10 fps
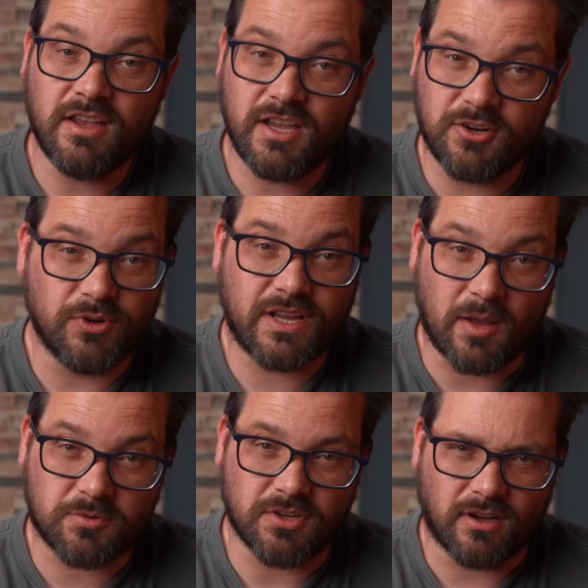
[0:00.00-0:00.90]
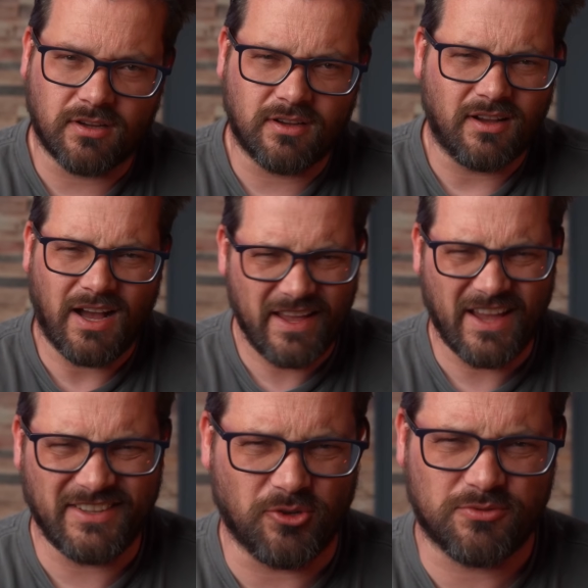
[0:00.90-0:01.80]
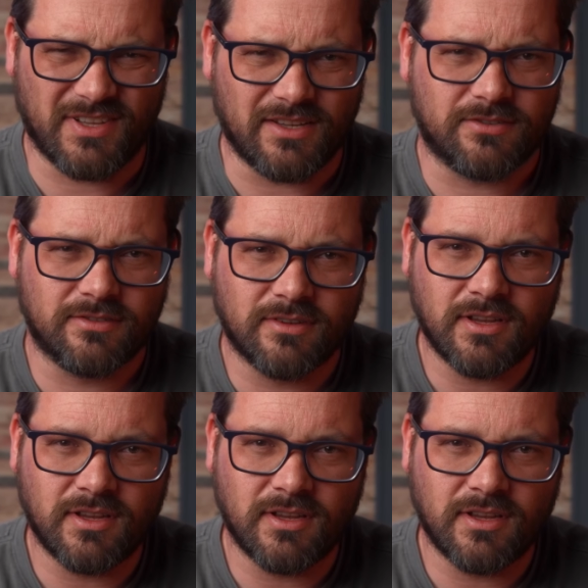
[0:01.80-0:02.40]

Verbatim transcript: in recapture. reCAPTCHA. I hate those things.